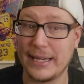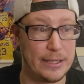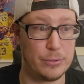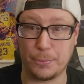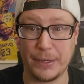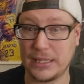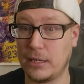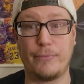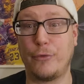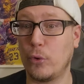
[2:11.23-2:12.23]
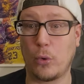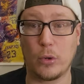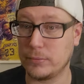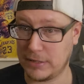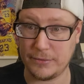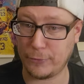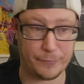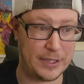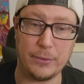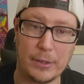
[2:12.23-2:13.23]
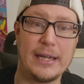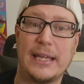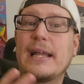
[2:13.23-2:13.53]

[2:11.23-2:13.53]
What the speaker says: and he was picking up full court, 94 feet, right?